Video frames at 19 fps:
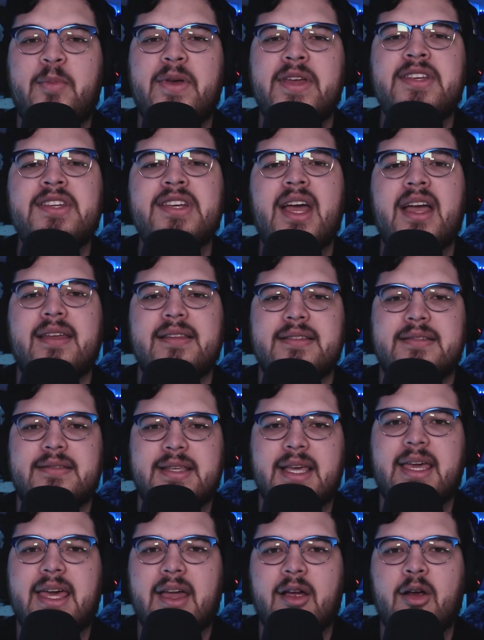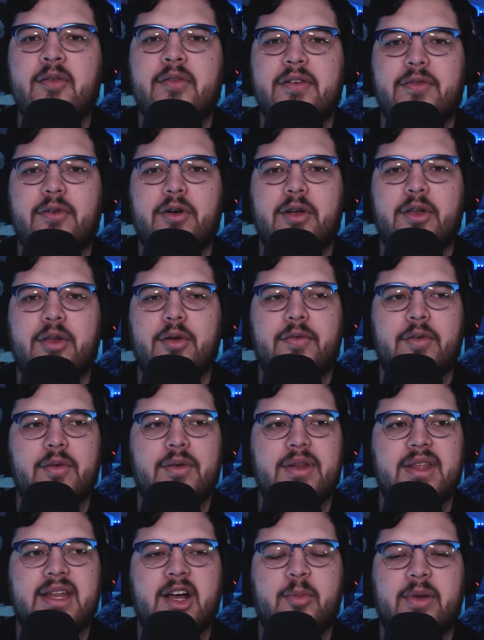I mean, Pidgeot can take care of it for you if
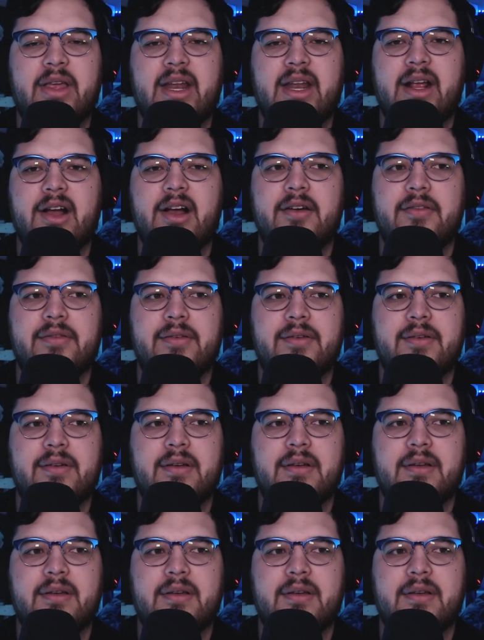you need help getting off.